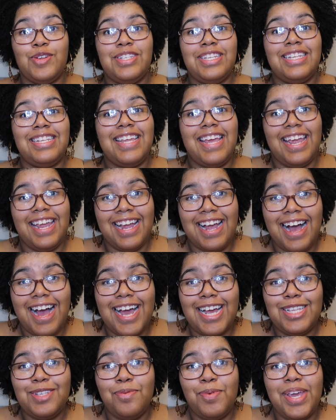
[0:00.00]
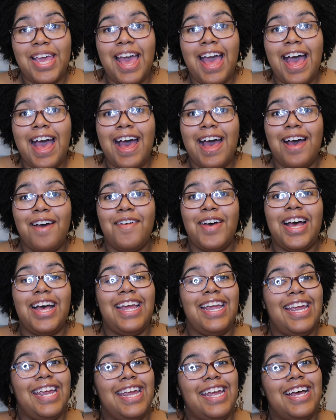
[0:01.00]
today, guys, we have
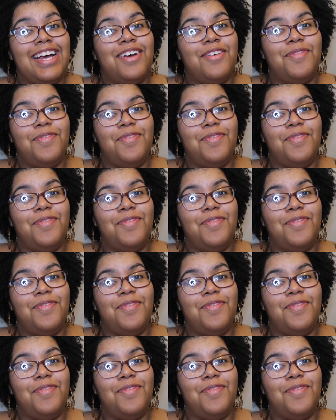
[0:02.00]
a